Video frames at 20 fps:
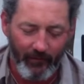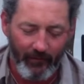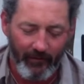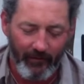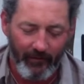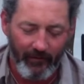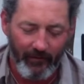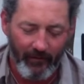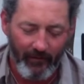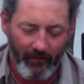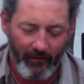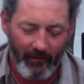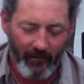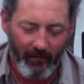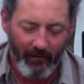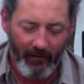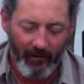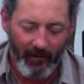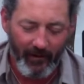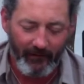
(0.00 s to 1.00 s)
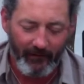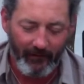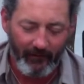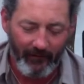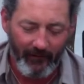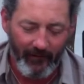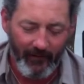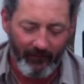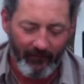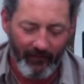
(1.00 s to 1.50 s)
with, and to
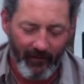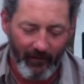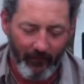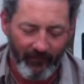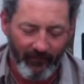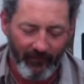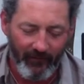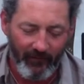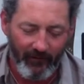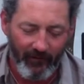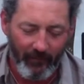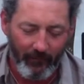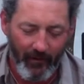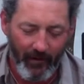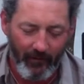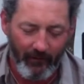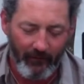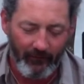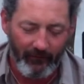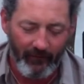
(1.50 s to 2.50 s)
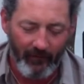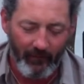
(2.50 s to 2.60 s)
leave them feeling better